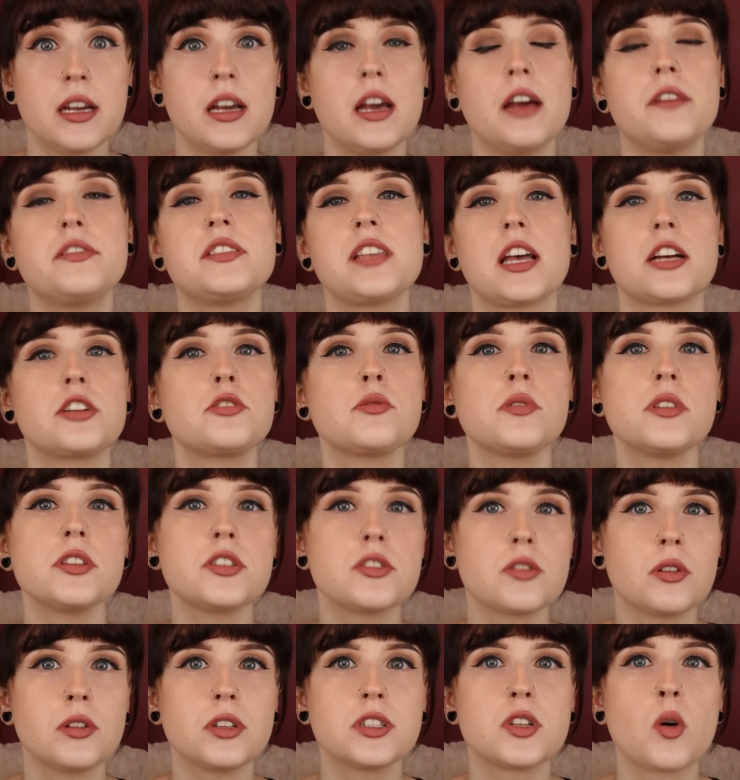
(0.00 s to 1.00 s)
If sexual
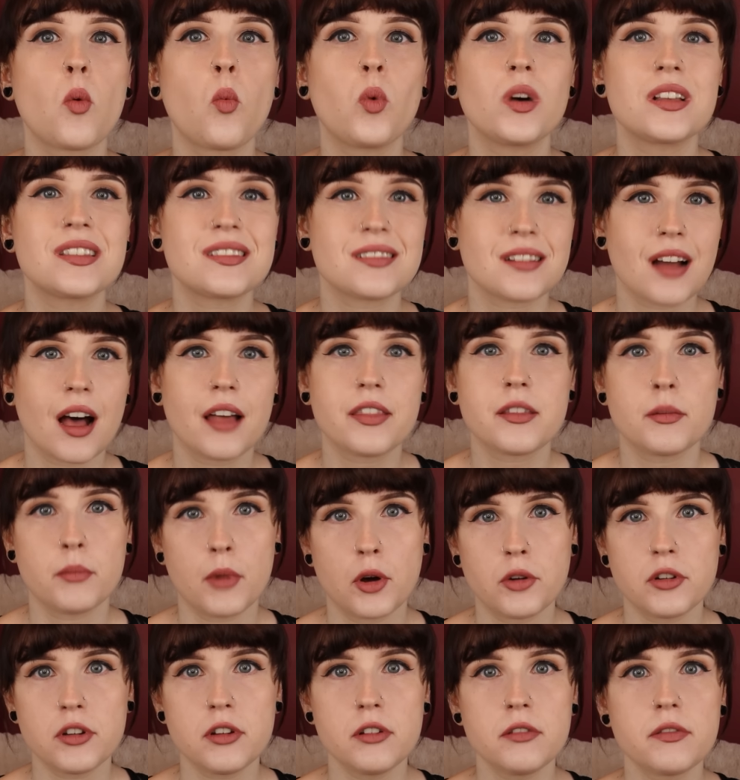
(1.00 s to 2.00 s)
assault was not the
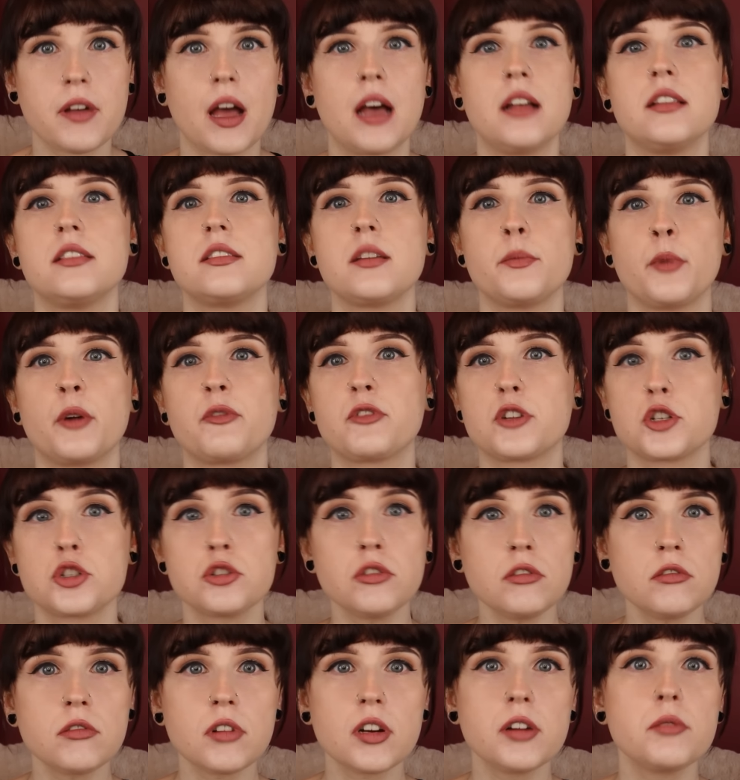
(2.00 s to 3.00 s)
motive and some of her
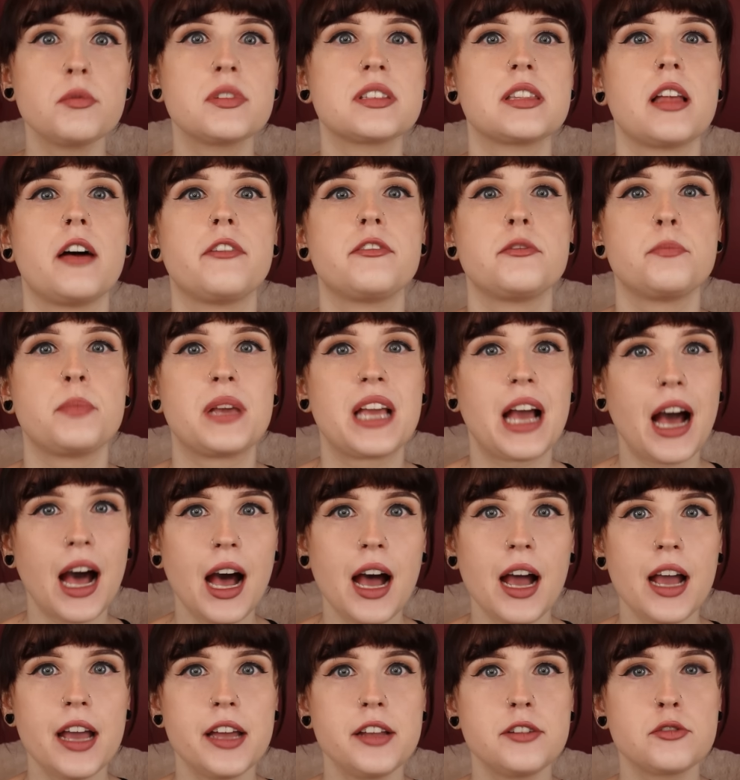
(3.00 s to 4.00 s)
jewelry was left
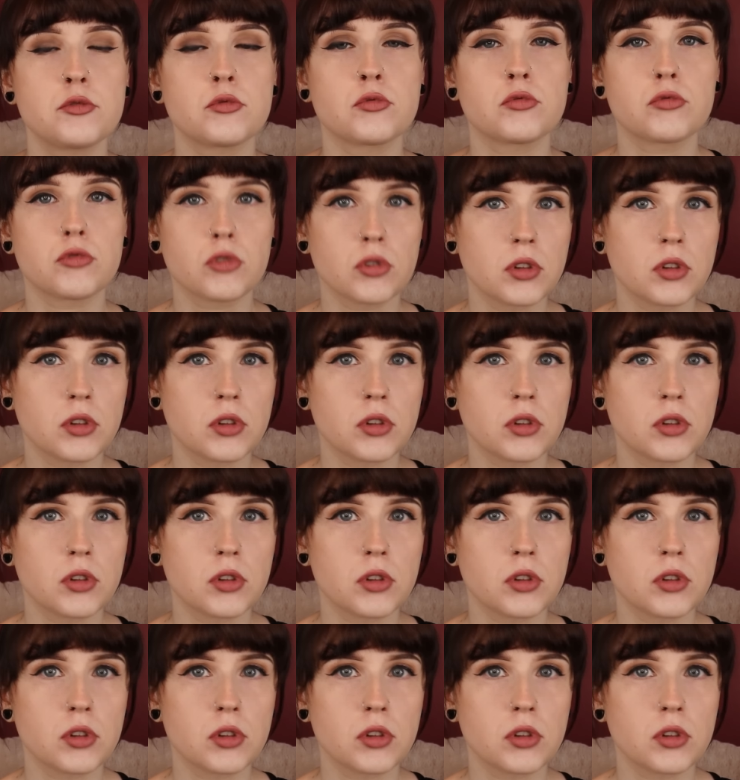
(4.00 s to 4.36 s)
behind,